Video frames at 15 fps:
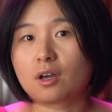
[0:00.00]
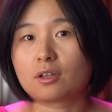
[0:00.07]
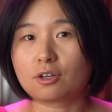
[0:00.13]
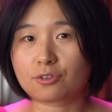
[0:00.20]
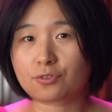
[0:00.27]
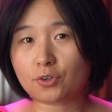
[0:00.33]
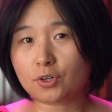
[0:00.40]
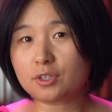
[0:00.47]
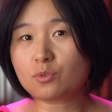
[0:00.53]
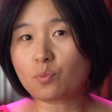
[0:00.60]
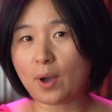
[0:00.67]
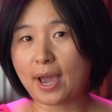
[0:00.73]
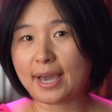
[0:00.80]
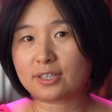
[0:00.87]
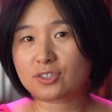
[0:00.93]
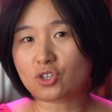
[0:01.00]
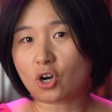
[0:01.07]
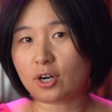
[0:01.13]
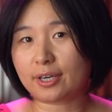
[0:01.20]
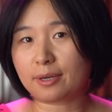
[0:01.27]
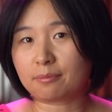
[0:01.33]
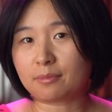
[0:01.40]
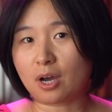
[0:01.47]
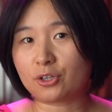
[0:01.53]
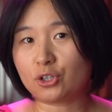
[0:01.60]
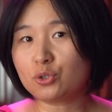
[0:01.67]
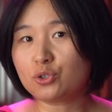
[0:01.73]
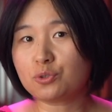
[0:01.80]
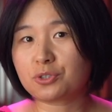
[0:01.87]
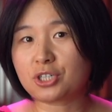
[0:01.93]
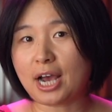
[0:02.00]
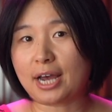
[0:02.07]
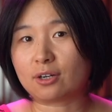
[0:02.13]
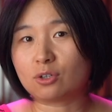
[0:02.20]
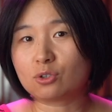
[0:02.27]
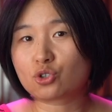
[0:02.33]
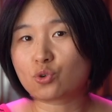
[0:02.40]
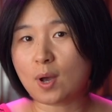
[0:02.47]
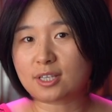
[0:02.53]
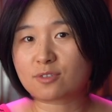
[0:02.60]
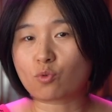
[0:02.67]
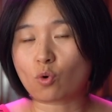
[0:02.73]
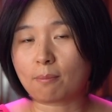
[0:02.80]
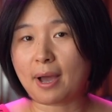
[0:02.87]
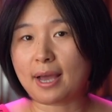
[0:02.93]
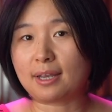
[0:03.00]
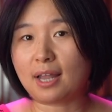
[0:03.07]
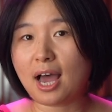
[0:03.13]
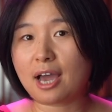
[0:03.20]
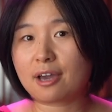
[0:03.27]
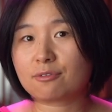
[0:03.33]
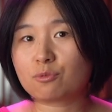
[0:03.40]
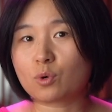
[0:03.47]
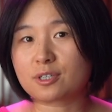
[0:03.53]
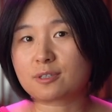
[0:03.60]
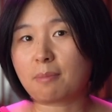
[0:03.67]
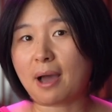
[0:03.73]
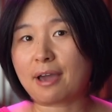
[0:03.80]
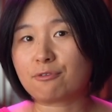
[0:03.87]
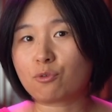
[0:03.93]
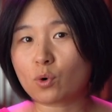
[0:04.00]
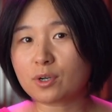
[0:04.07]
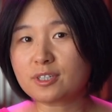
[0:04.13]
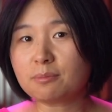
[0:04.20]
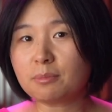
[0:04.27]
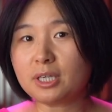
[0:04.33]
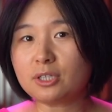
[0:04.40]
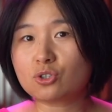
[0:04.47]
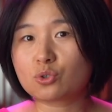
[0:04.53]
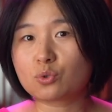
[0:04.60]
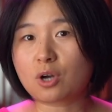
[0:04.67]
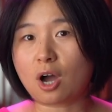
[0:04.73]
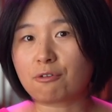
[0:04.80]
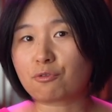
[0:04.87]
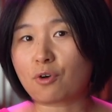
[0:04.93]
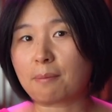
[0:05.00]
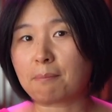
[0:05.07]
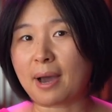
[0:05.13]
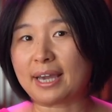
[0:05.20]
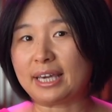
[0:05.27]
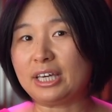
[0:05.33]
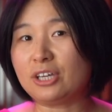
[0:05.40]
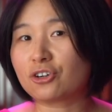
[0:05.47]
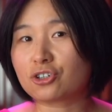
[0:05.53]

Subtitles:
The third way starting a YouTube channel transformed my life was by forcing me to confront my inner